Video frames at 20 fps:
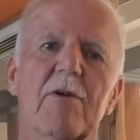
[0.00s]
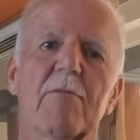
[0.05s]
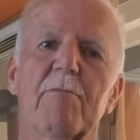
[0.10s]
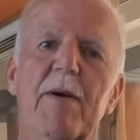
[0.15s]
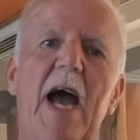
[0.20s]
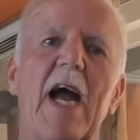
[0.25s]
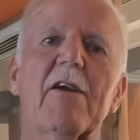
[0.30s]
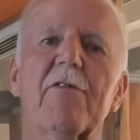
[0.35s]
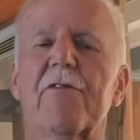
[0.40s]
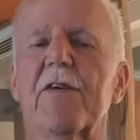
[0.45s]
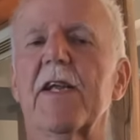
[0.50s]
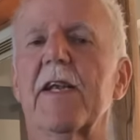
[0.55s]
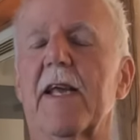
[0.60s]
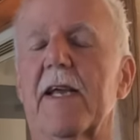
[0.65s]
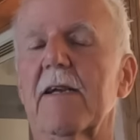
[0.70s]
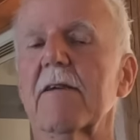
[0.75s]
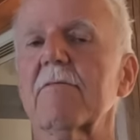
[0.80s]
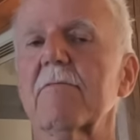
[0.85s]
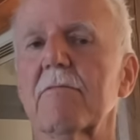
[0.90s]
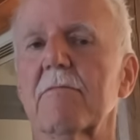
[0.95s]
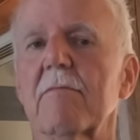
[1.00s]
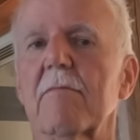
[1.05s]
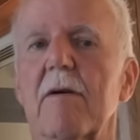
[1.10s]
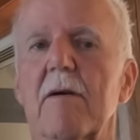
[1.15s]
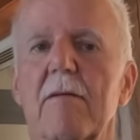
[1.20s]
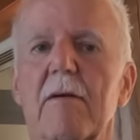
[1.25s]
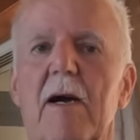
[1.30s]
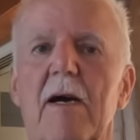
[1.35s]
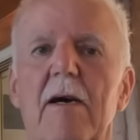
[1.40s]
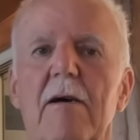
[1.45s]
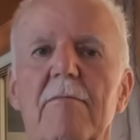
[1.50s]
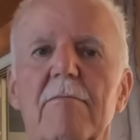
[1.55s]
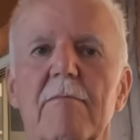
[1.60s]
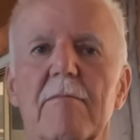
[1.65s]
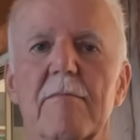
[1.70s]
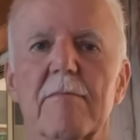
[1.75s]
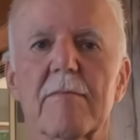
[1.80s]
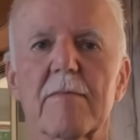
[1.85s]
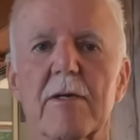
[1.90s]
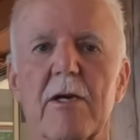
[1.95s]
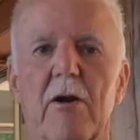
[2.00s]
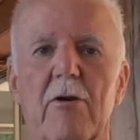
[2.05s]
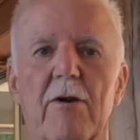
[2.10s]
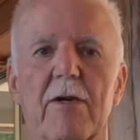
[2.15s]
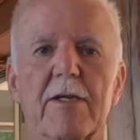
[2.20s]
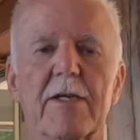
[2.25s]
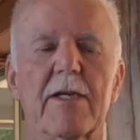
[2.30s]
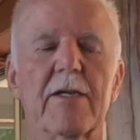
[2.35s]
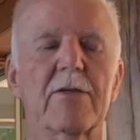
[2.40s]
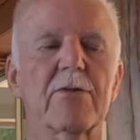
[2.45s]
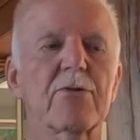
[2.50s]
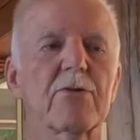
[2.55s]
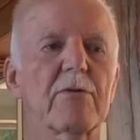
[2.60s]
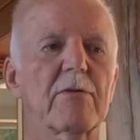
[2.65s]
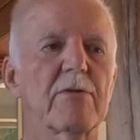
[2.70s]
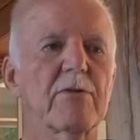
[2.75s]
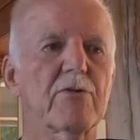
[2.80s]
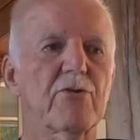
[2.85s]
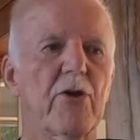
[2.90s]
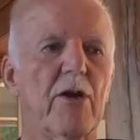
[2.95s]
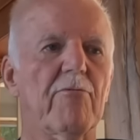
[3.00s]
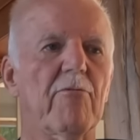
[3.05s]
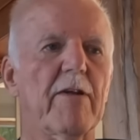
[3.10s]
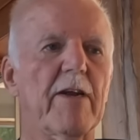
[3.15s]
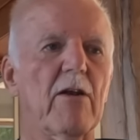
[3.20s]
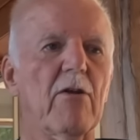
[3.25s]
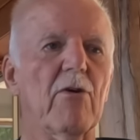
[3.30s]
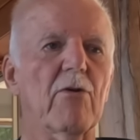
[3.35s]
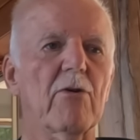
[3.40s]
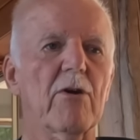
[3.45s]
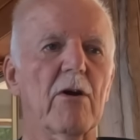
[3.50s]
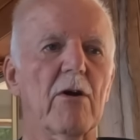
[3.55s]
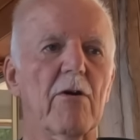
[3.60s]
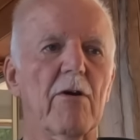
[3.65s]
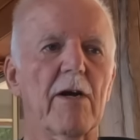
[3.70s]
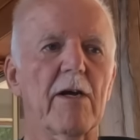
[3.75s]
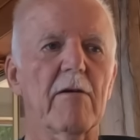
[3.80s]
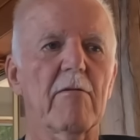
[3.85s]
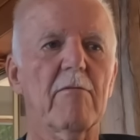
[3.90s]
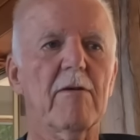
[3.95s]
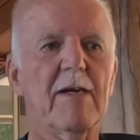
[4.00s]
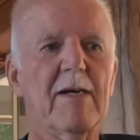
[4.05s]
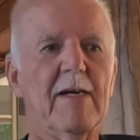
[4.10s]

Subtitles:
backfeeding current is. It's generally low current.